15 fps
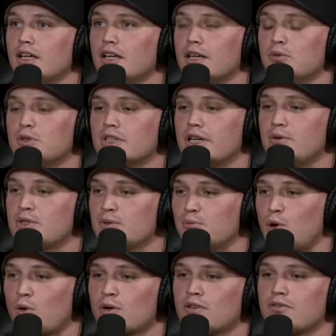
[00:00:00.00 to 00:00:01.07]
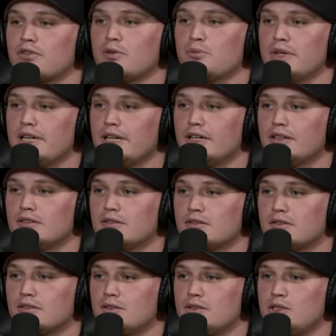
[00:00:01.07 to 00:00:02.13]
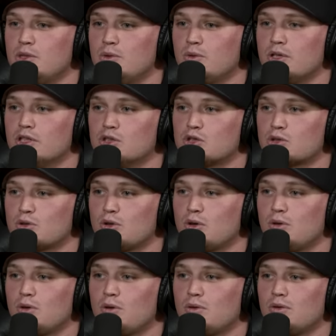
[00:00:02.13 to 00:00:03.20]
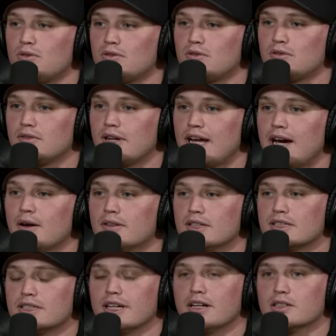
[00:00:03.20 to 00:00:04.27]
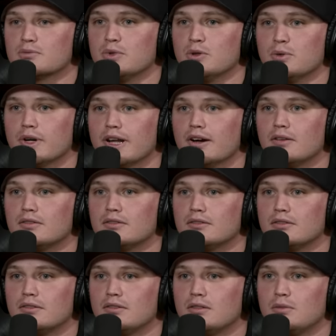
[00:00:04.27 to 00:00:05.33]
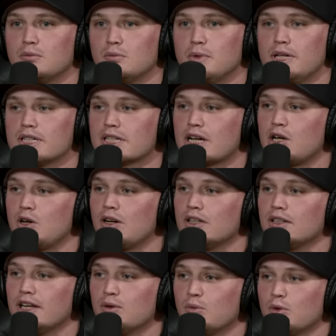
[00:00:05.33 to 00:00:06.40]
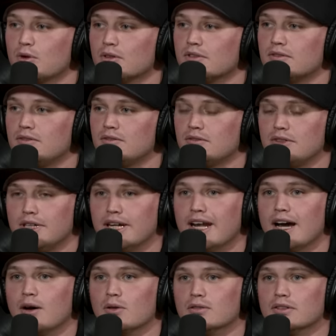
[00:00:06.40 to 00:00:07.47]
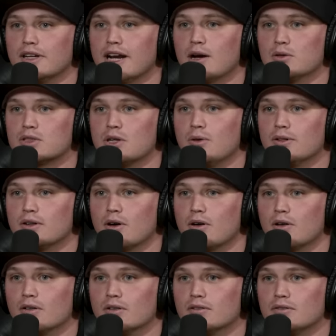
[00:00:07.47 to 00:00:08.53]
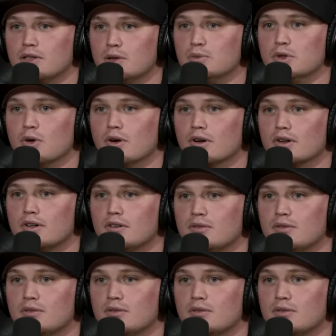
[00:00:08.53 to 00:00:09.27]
it was important for me to control how this announcement went out, because I couldn't let word get out that I was going to RWR